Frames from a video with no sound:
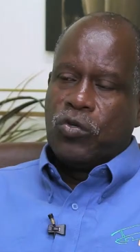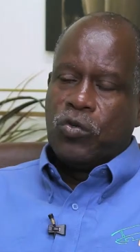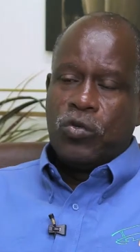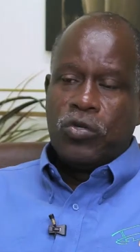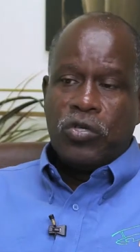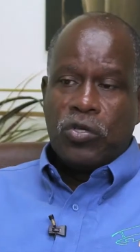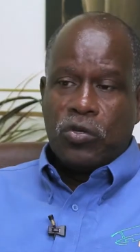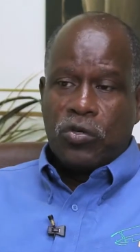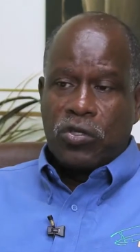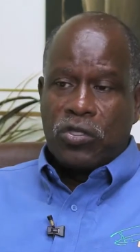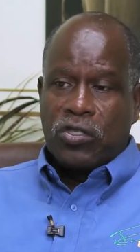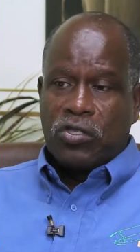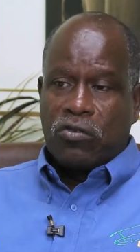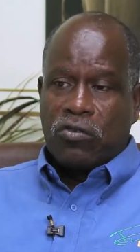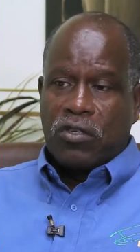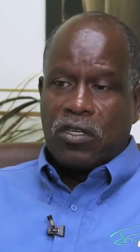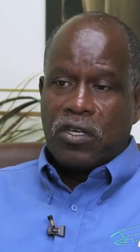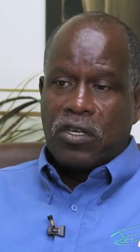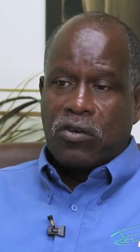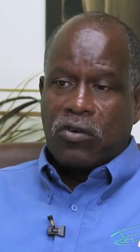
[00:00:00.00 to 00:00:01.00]
2 shows
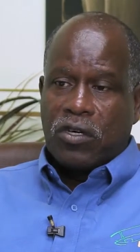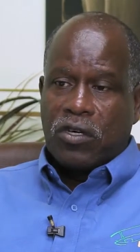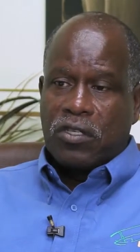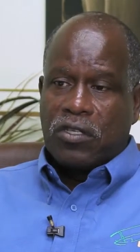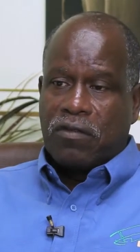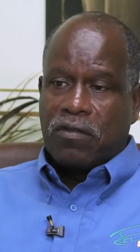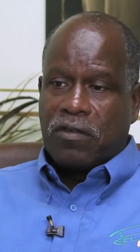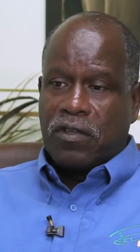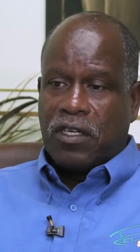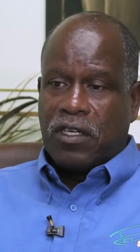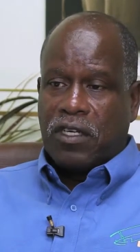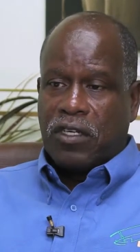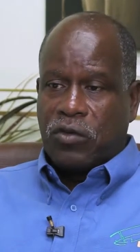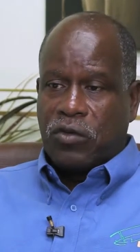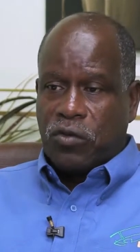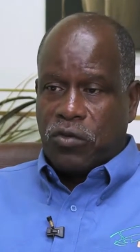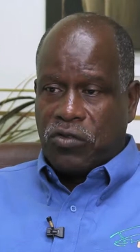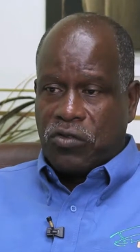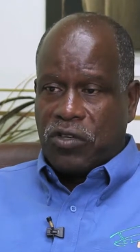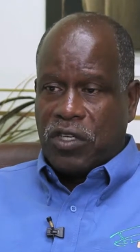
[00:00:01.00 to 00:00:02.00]
during the course of the year,
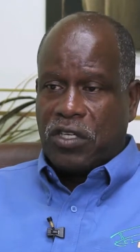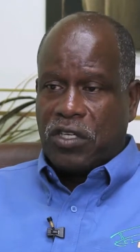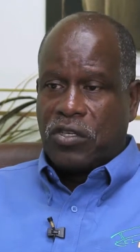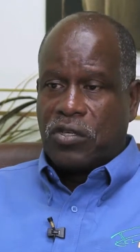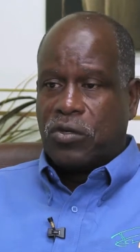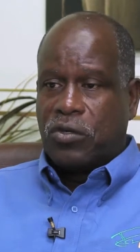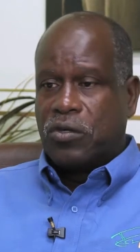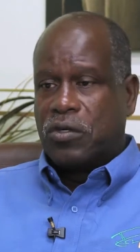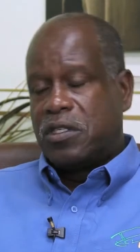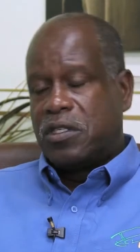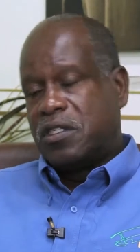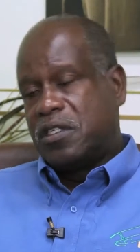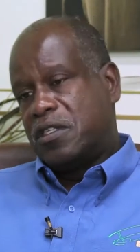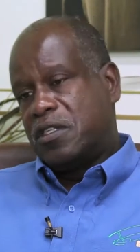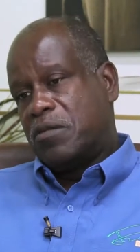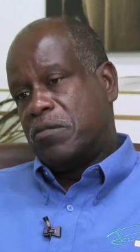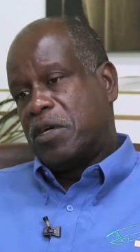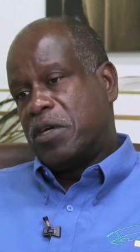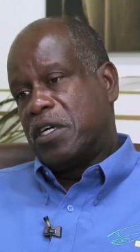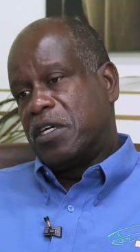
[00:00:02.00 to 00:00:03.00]
2 trade shows.
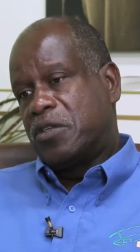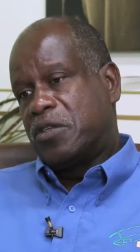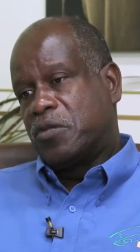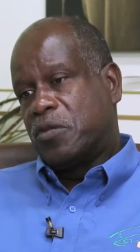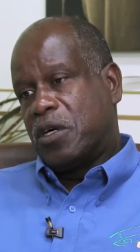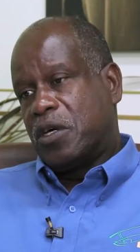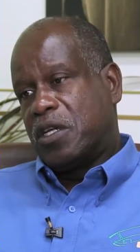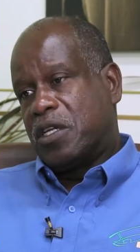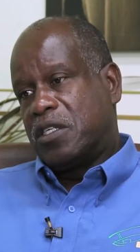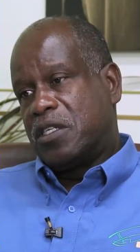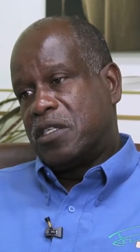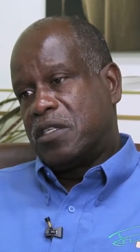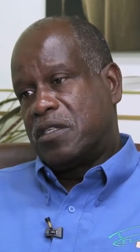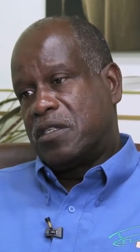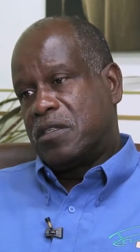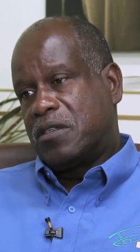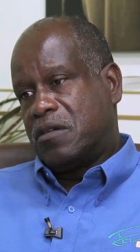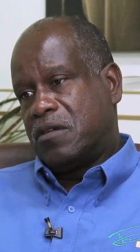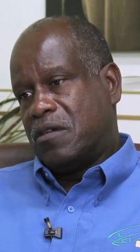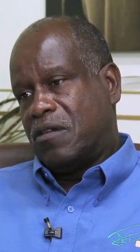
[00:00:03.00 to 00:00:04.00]
The biggest one
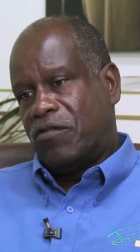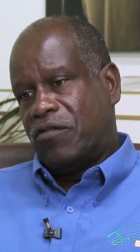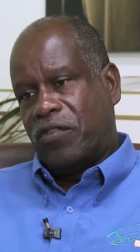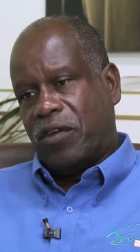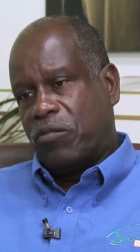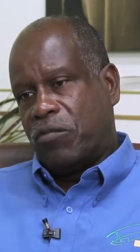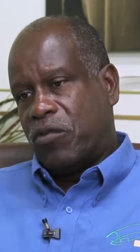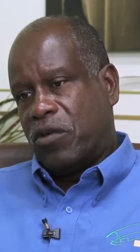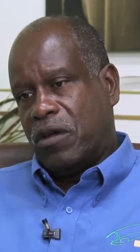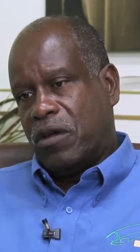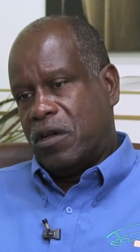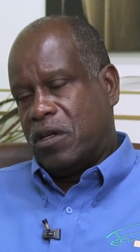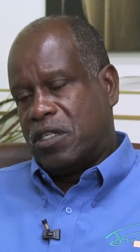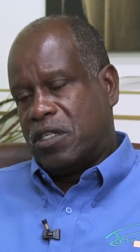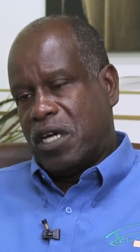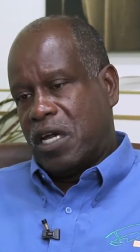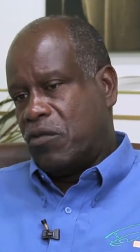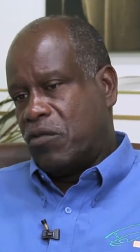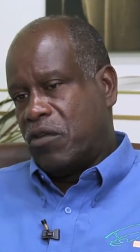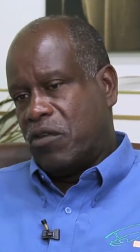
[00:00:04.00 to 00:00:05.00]
is in
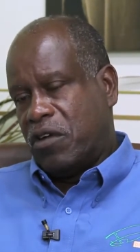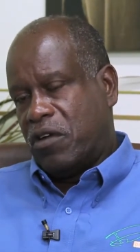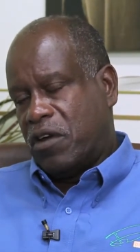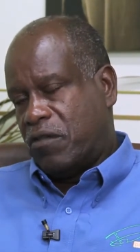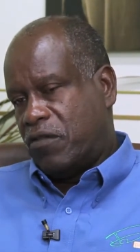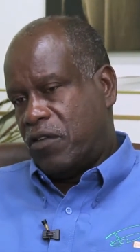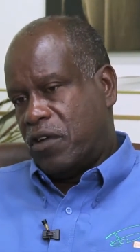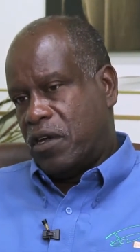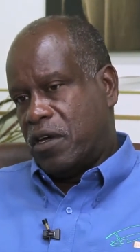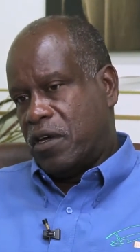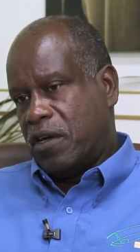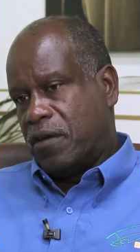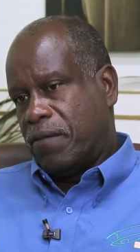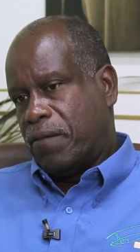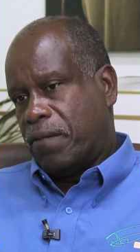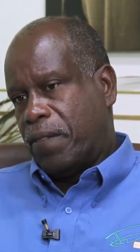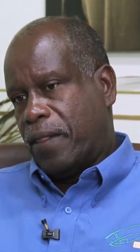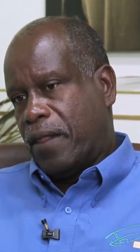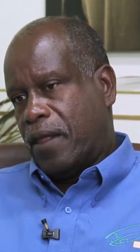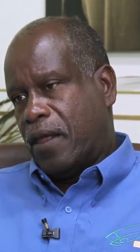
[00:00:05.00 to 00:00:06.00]
January every year.
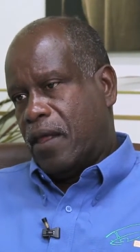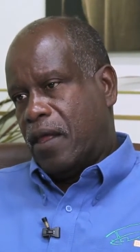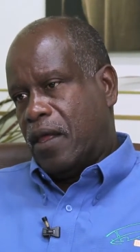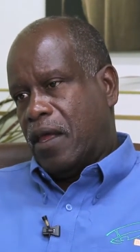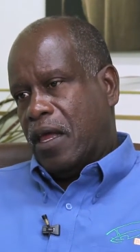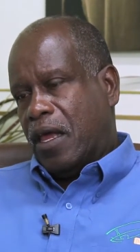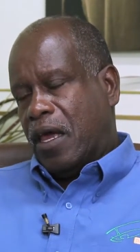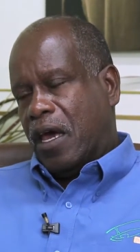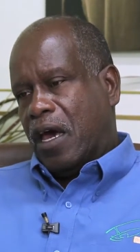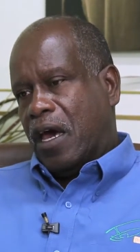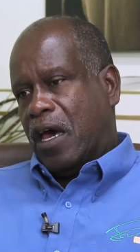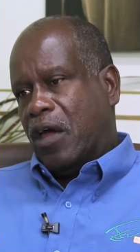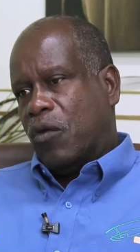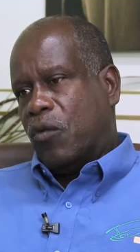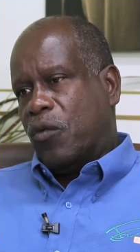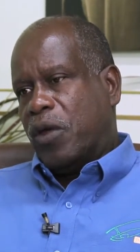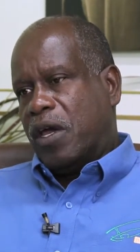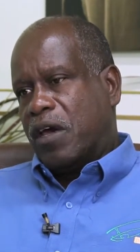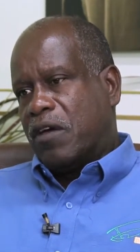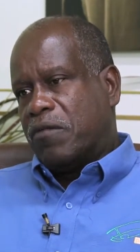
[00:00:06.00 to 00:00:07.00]

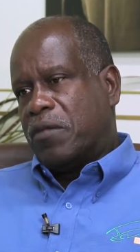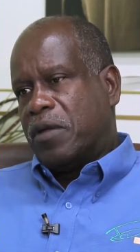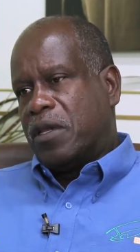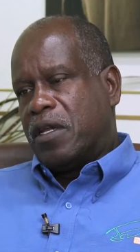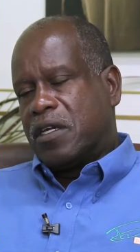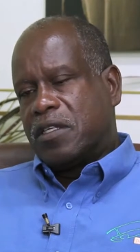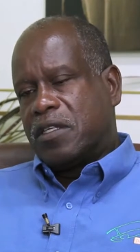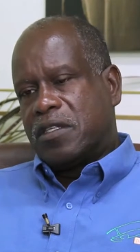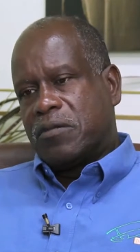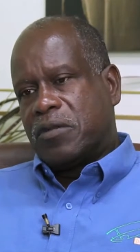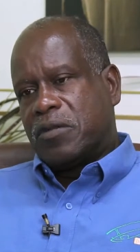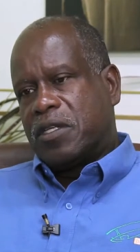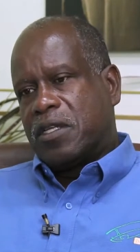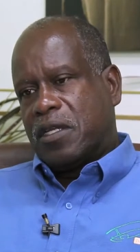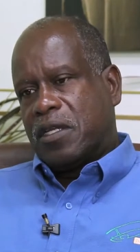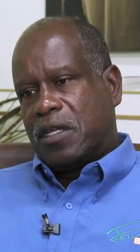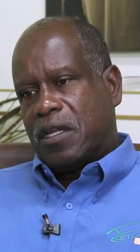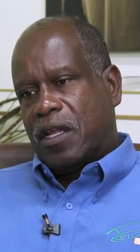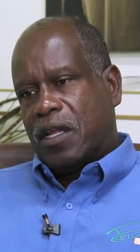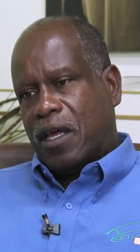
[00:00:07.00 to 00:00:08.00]
And we have been
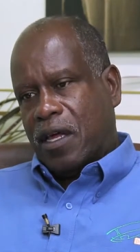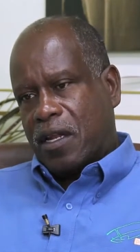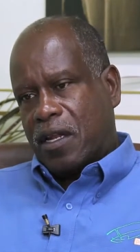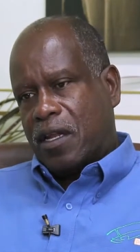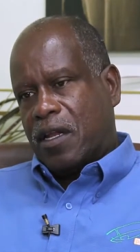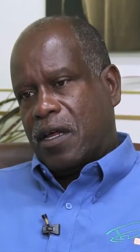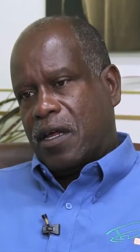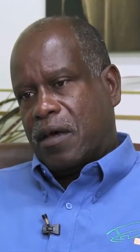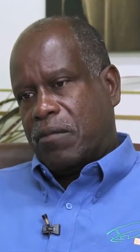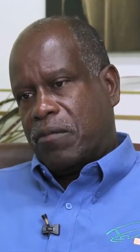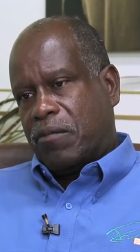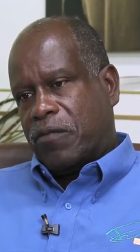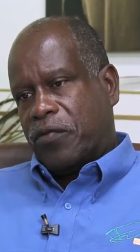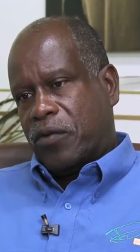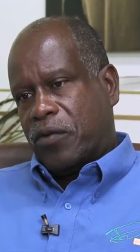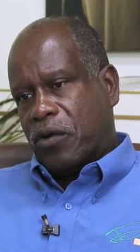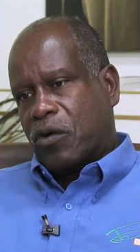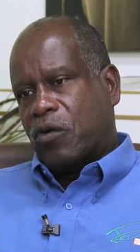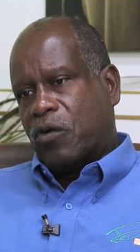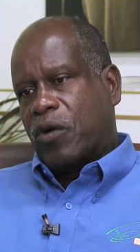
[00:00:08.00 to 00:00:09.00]
exhibiting at NAM
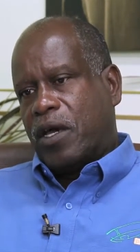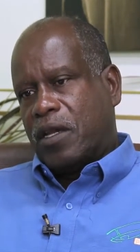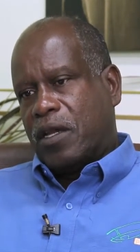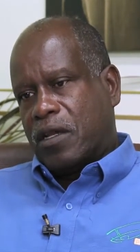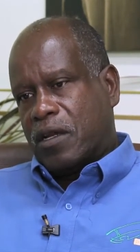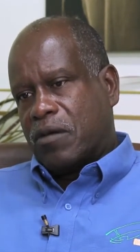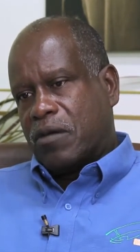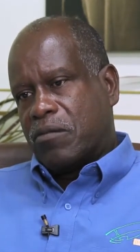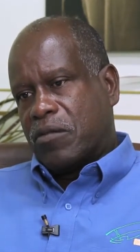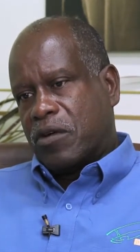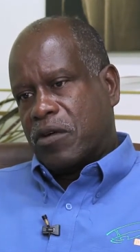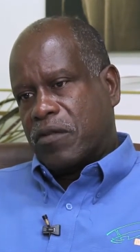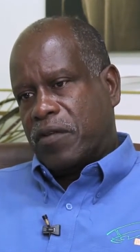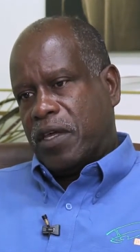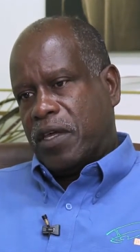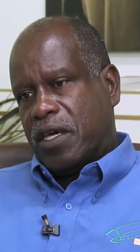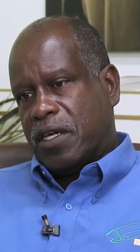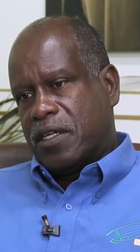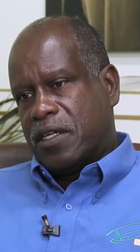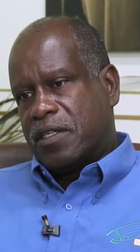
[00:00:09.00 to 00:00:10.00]
for quite a number of
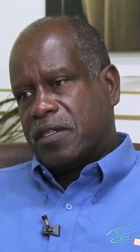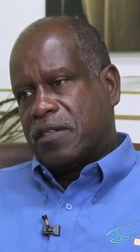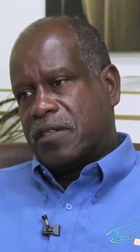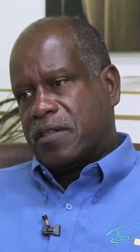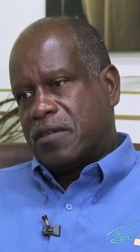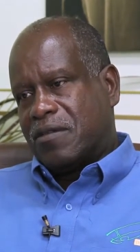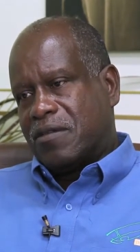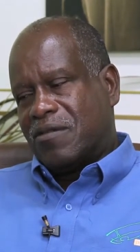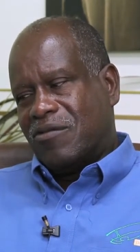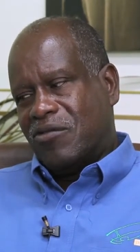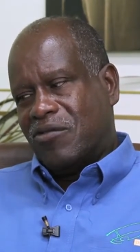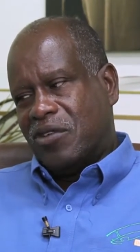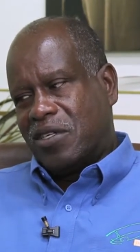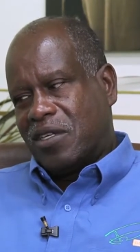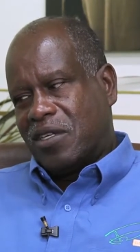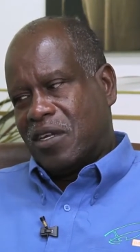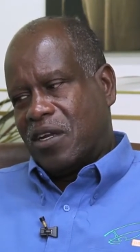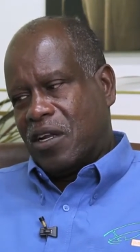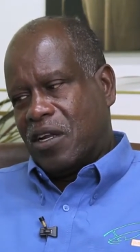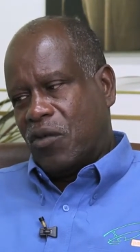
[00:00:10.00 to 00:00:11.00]
years.
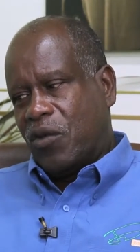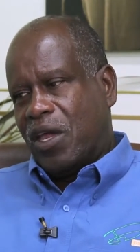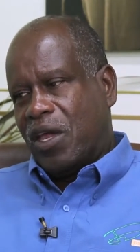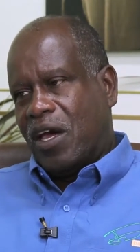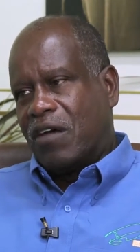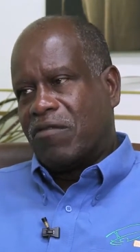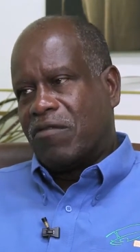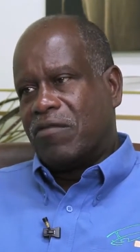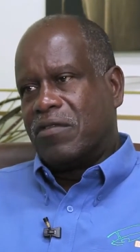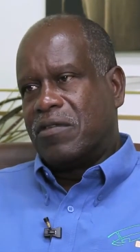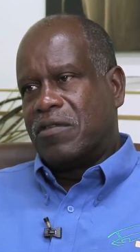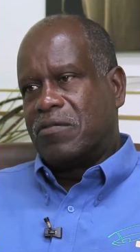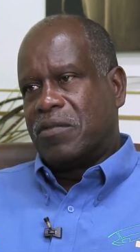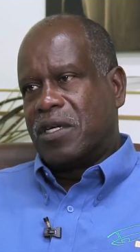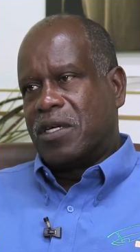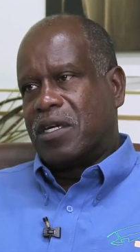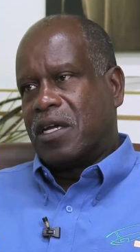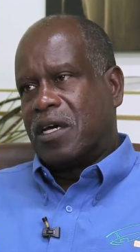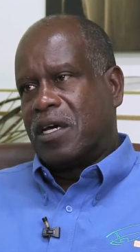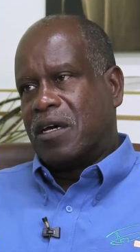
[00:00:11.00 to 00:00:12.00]
Recently we haven't,
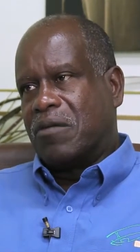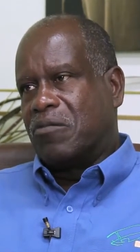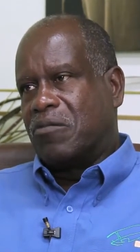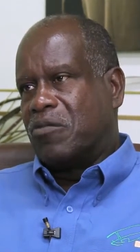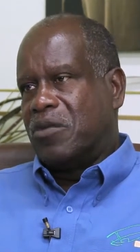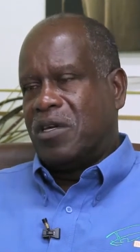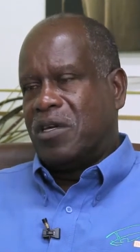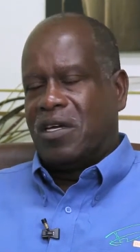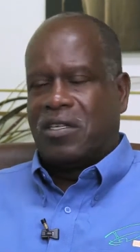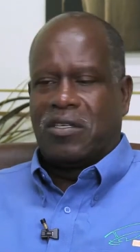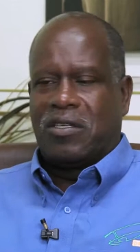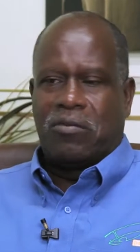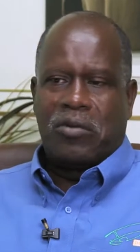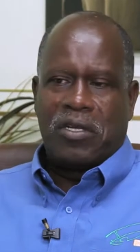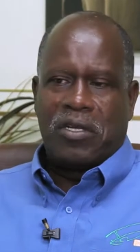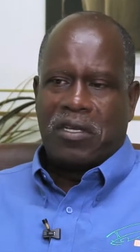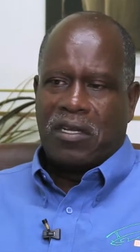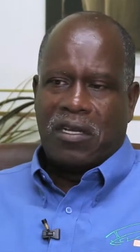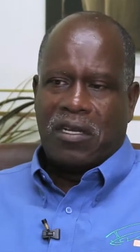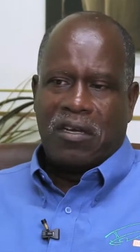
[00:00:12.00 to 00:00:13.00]
but we
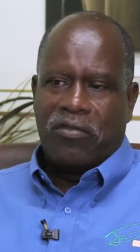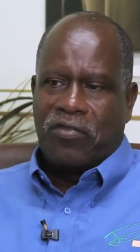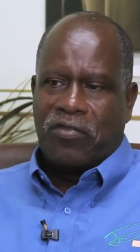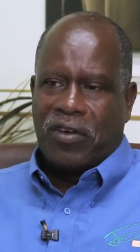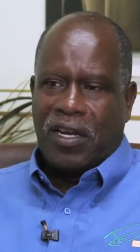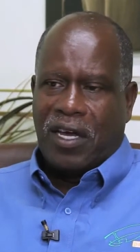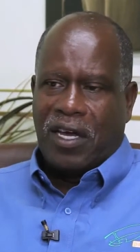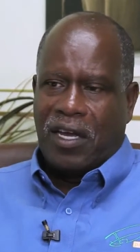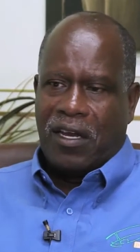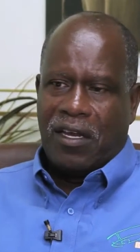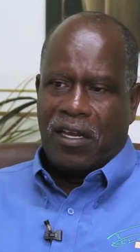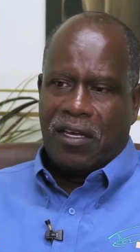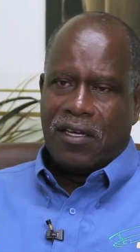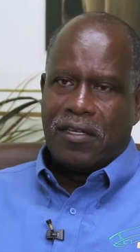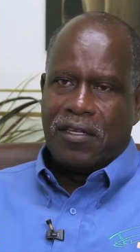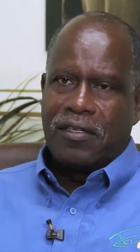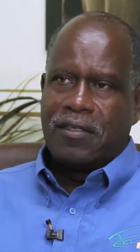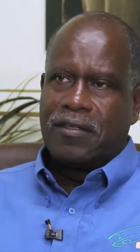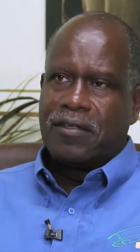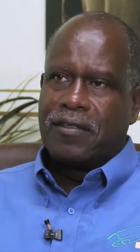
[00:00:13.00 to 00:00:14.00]
exhibited there for 9
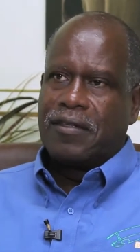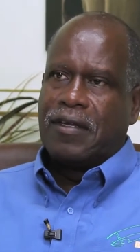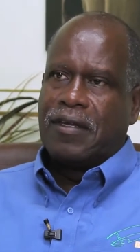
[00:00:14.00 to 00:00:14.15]
years.